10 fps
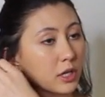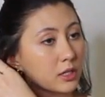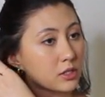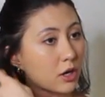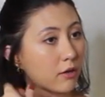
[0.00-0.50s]
gonna
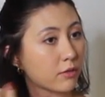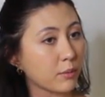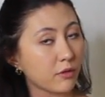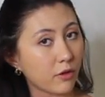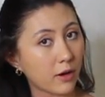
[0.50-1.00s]
start from
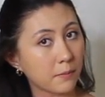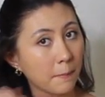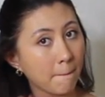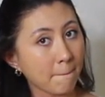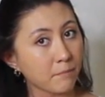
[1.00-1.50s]
the front,
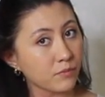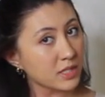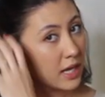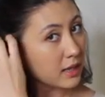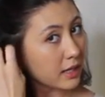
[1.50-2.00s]

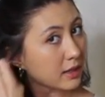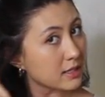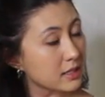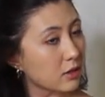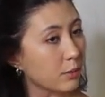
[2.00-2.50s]
take like
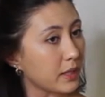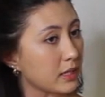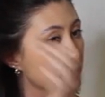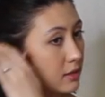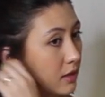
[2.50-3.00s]
this little
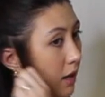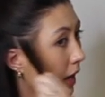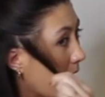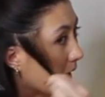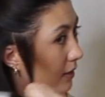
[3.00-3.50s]
piece,
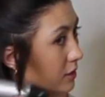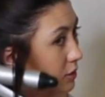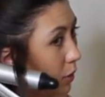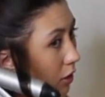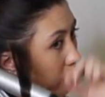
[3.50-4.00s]
and the
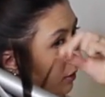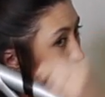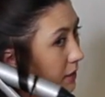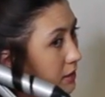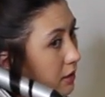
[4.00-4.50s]
smaller the
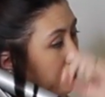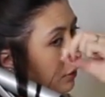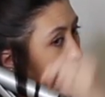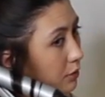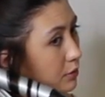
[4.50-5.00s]
piece that you
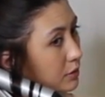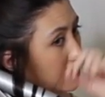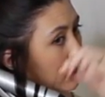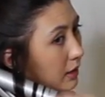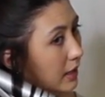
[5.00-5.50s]
use,
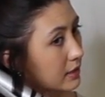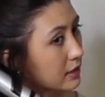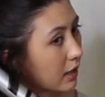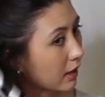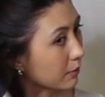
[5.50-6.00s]
the less
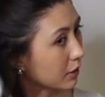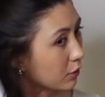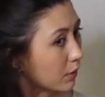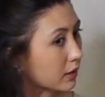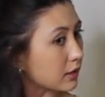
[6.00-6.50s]
time that
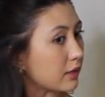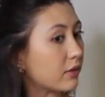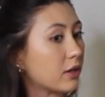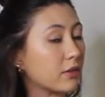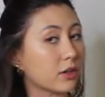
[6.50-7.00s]
you wanna leave
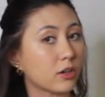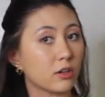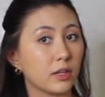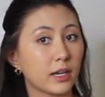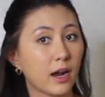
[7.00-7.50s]
it on the
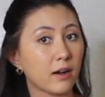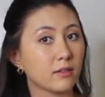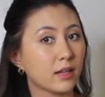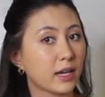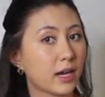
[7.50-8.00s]
curling
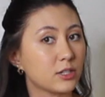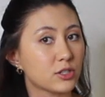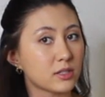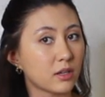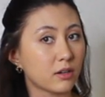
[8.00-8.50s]
iron. Like I
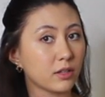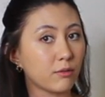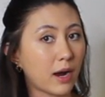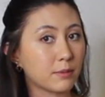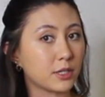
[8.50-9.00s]
just literally
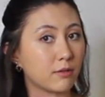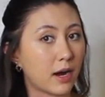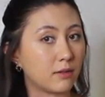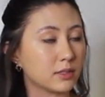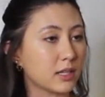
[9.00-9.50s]
wrapped it
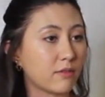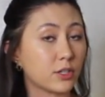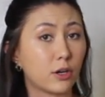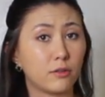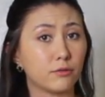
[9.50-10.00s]
around, left
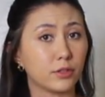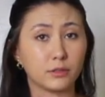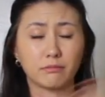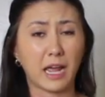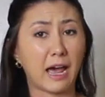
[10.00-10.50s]
it on
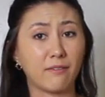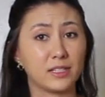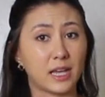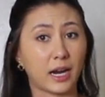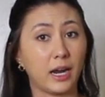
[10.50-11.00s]
for half a
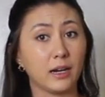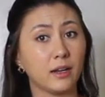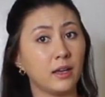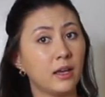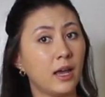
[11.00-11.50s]
second,
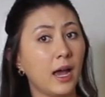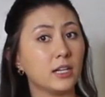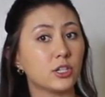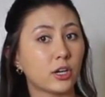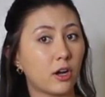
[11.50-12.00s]

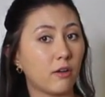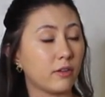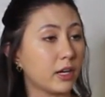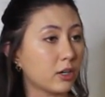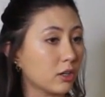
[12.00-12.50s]
and took it off
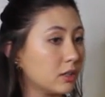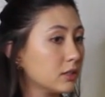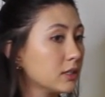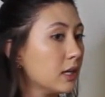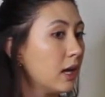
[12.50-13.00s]
and it
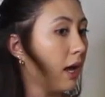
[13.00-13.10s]
curled.